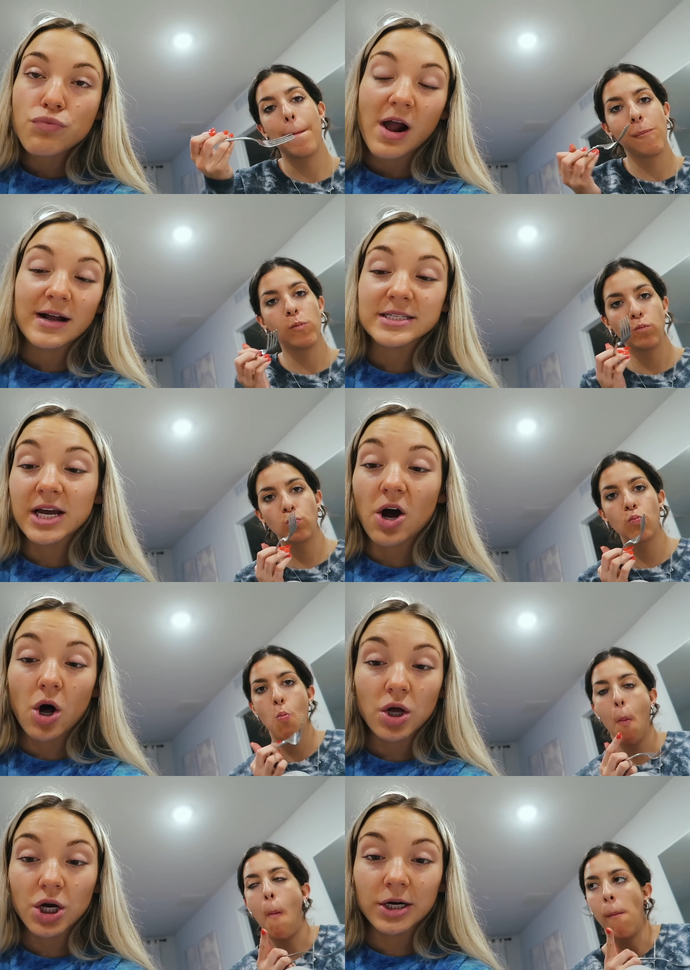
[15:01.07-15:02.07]
Speaker 1: That's like
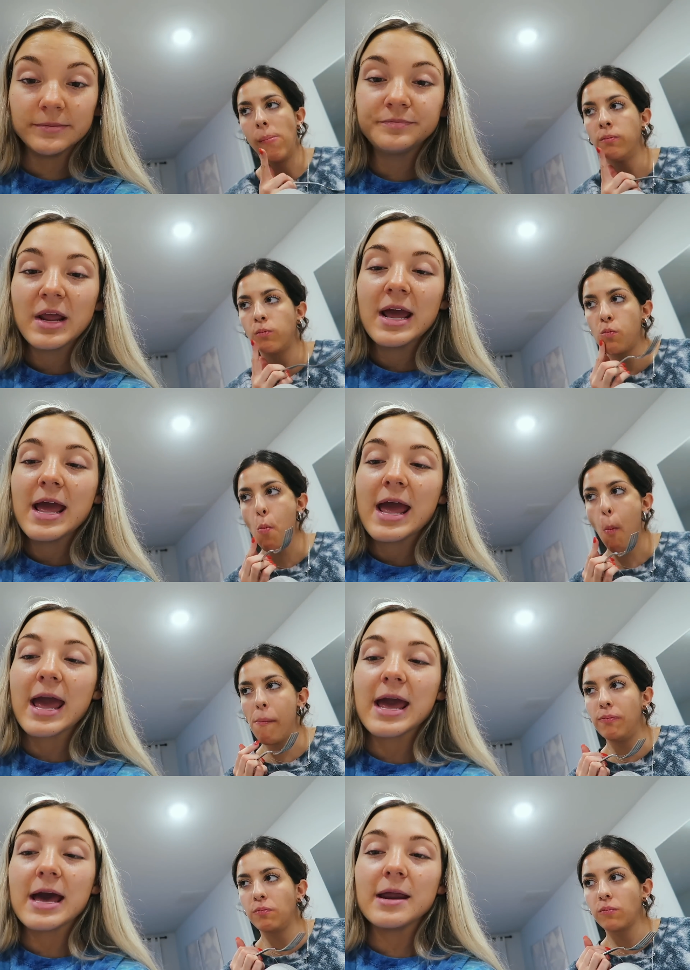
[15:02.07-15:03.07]
all her.
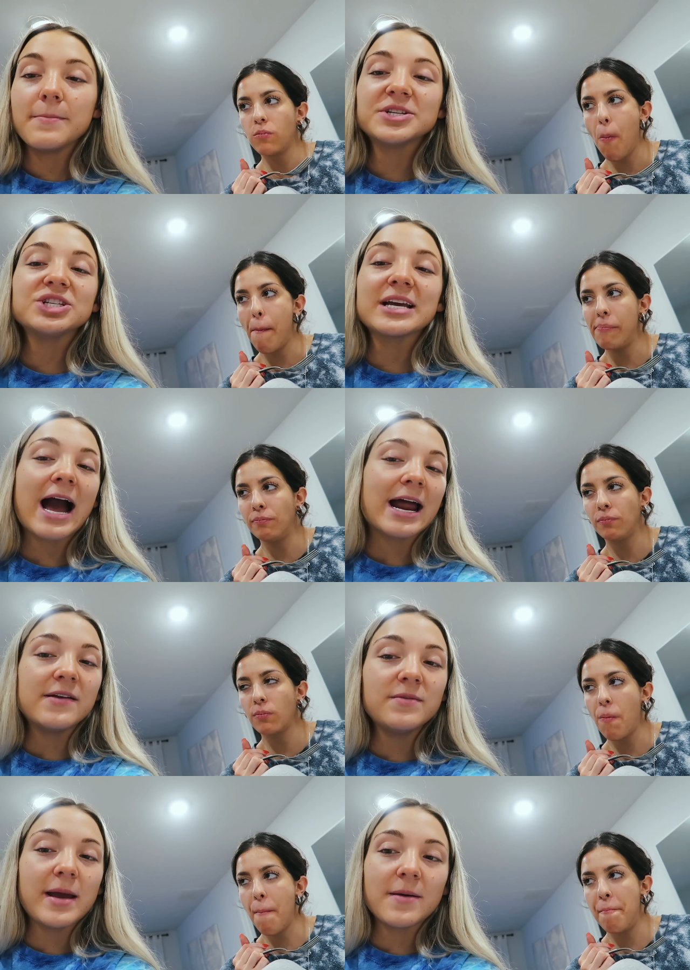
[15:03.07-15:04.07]
And, but she's like, I didn't
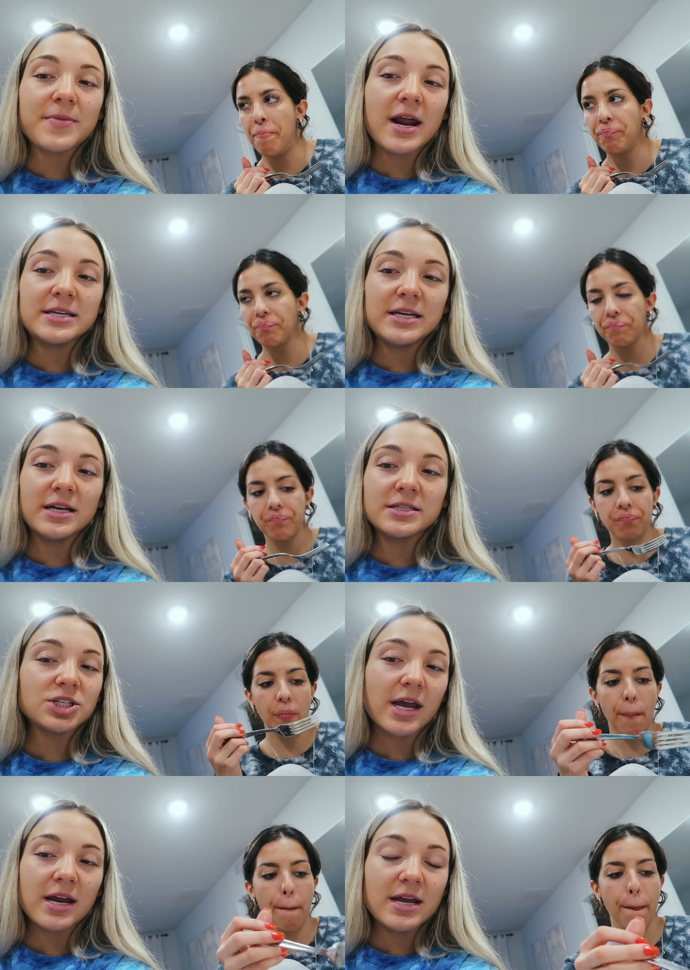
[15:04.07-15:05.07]
even make up that idea. It's
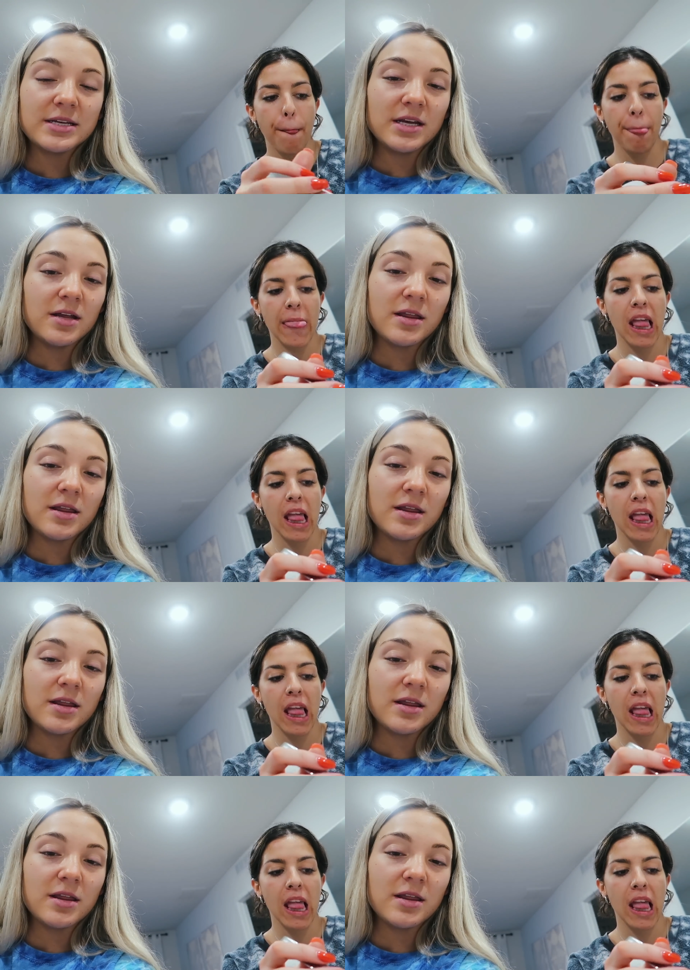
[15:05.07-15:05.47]
like an idea